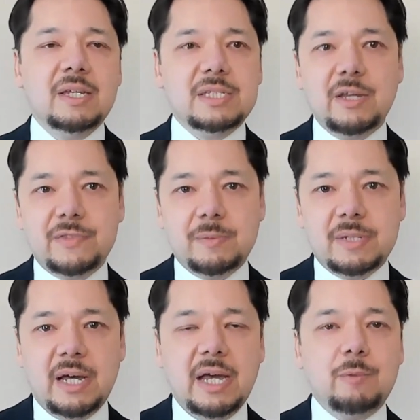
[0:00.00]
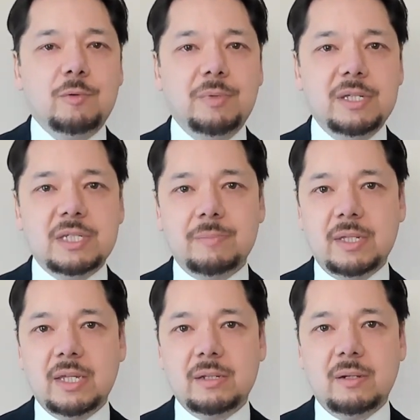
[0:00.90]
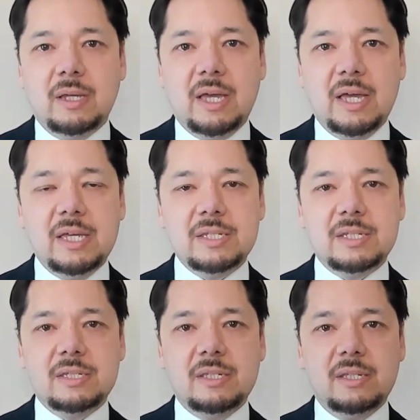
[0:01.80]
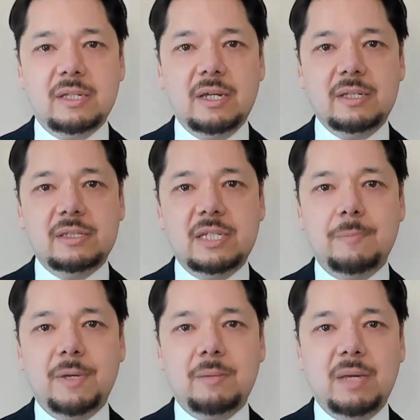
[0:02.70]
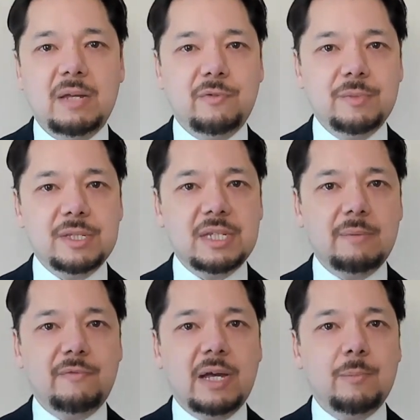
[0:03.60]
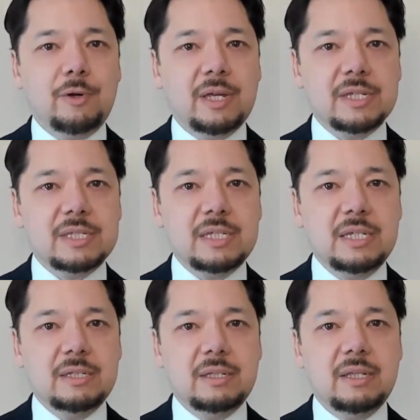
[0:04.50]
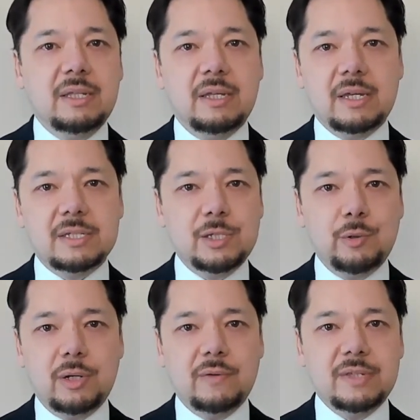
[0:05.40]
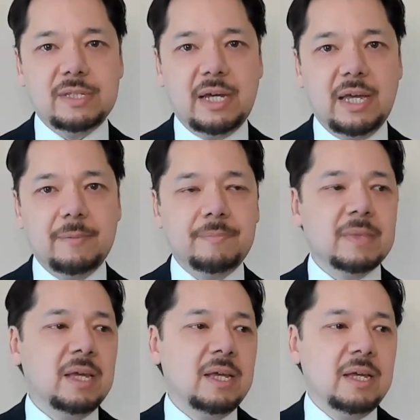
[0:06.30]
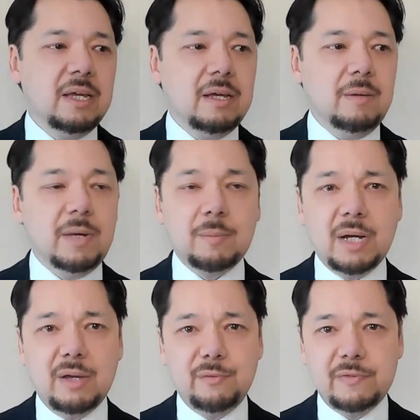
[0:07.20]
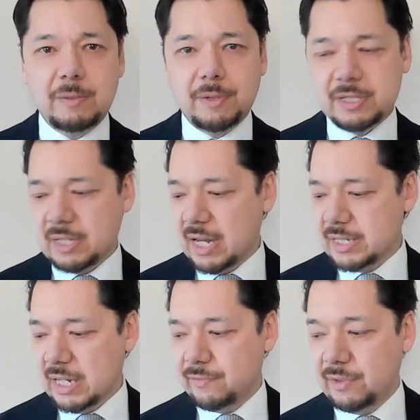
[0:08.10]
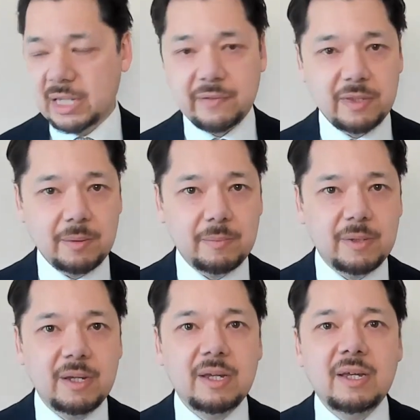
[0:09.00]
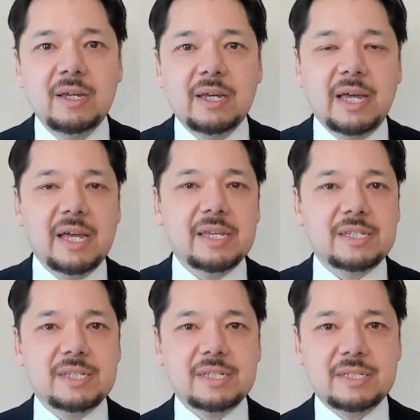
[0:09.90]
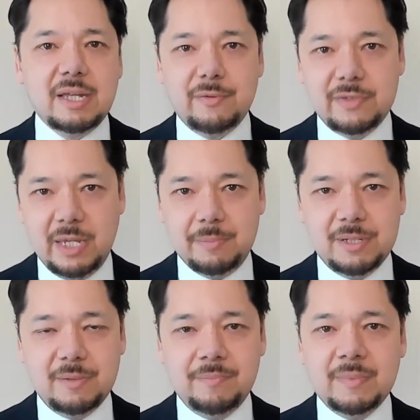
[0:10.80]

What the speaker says: Self-tip tie would be something that has tipping made from the same fabric as the exterior of the tie. Among my 50-plus ties, I have none of them as self-tipped.